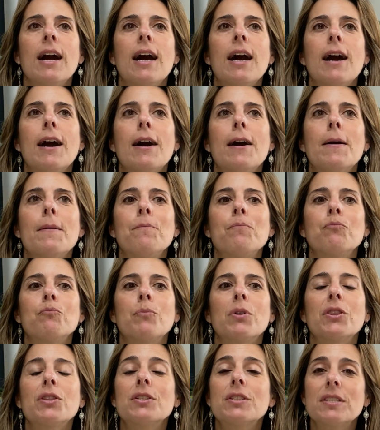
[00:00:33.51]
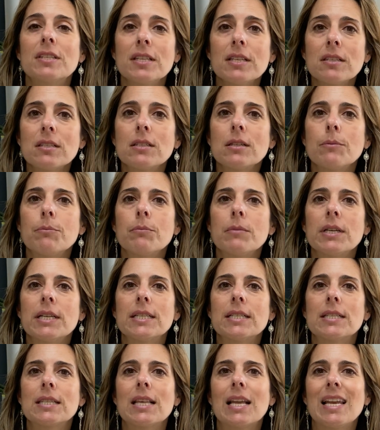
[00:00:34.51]
But the system
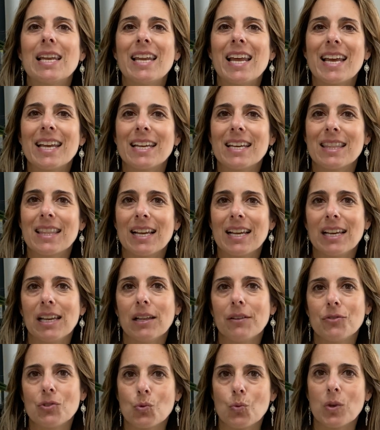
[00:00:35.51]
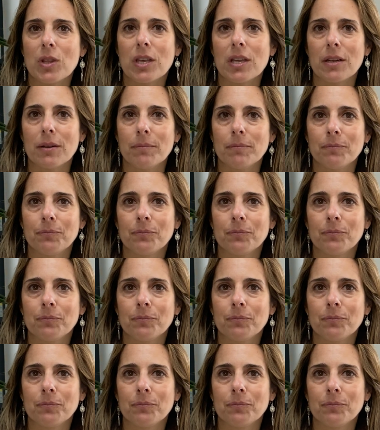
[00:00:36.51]
is the layer that lives within.